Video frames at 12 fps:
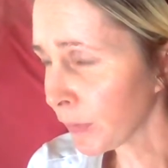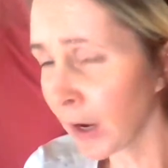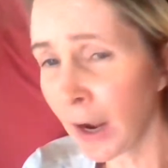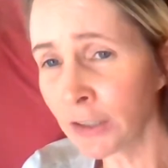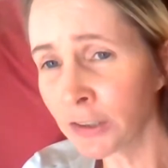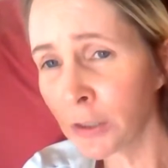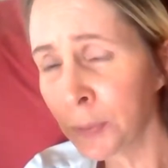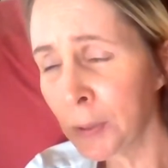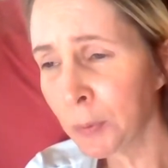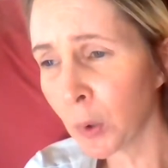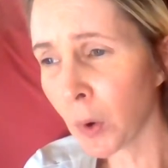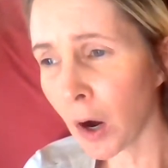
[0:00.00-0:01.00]
I see
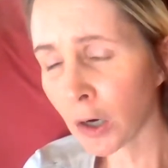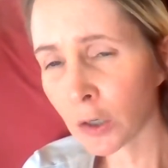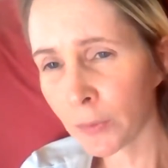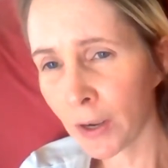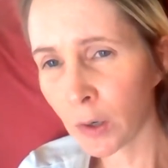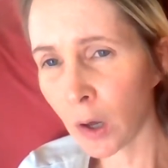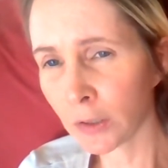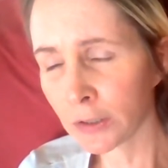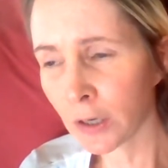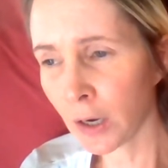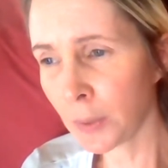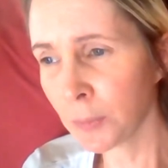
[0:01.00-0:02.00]
people walking around all the
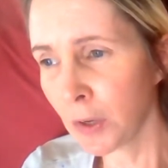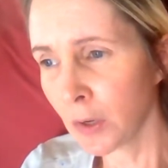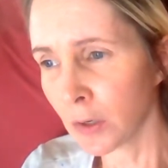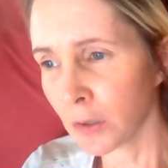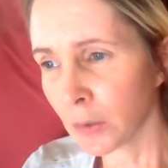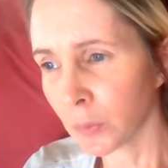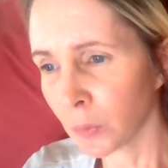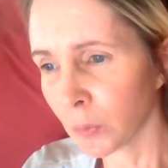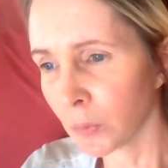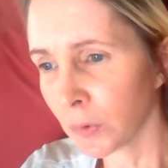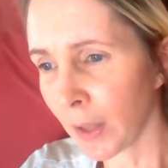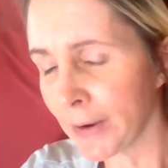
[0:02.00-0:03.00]
time,
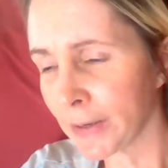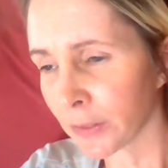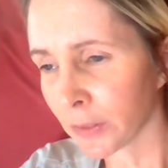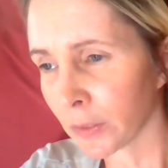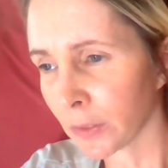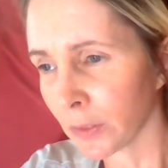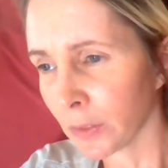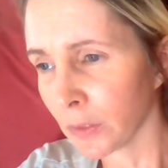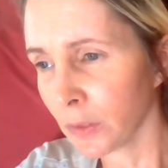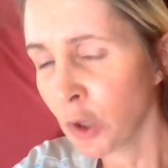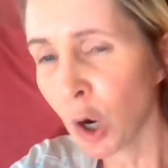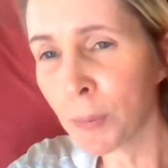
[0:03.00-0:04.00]
like,
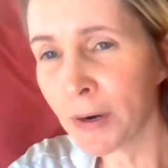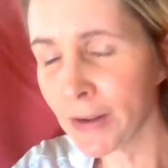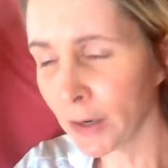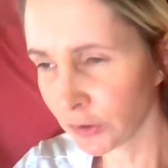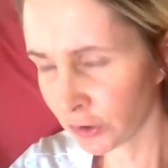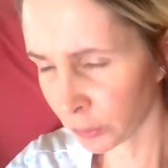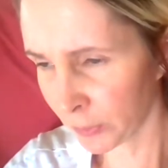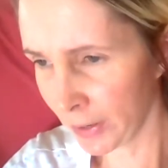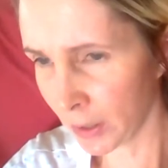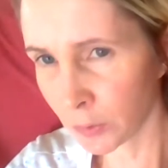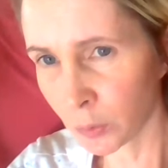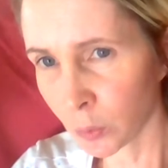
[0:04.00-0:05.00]
nobody else
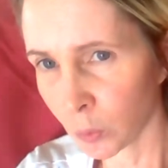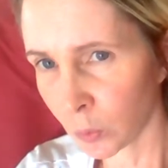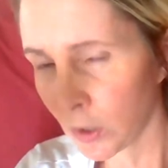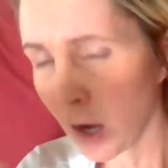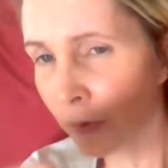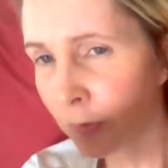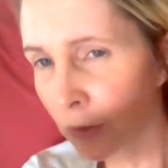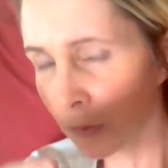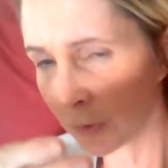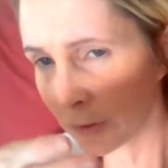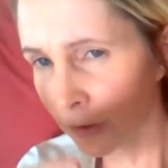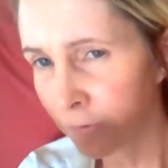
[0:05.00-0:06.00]
around, cover
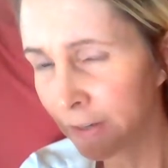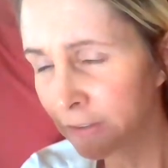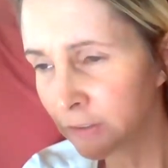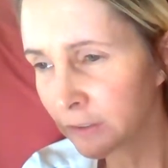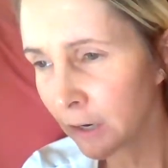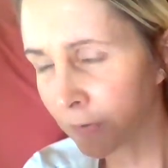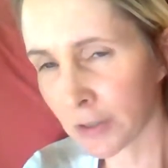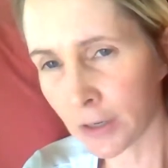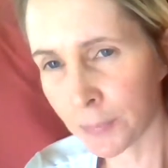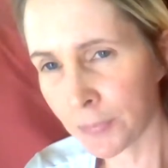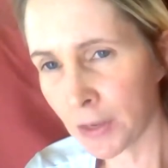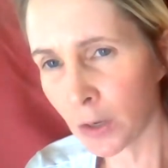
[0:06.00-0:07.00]
with their faces covered, and
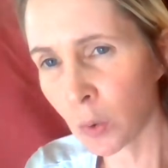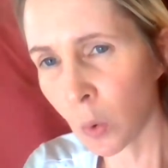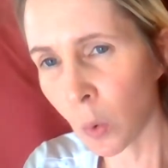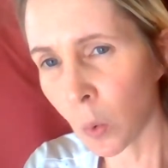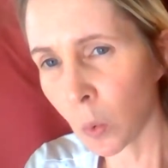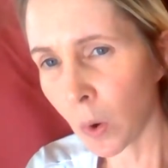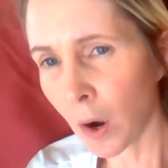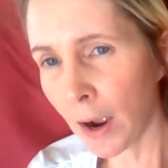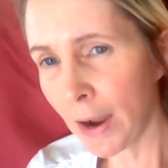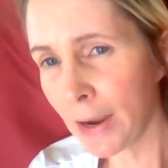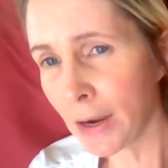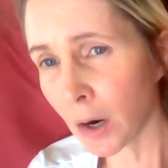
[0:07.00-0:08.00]
I'm thinking,
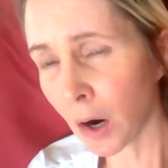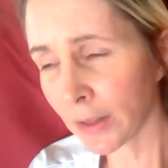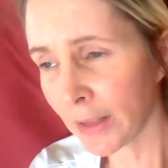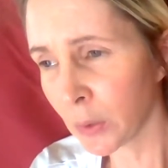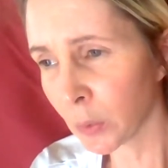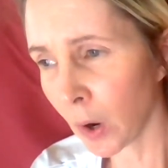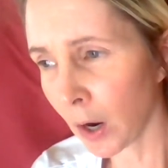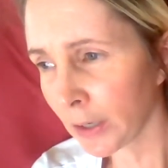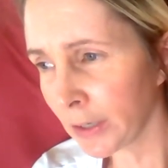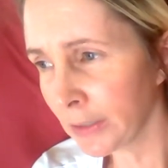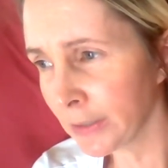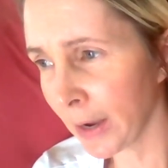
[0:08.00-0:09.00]
why are they
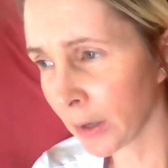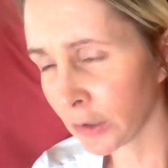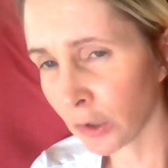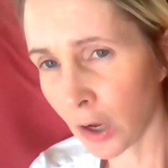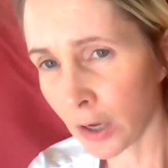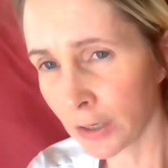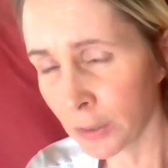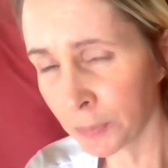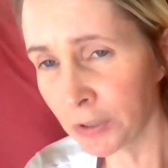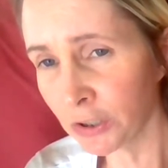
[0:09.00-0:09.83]
walking down an empty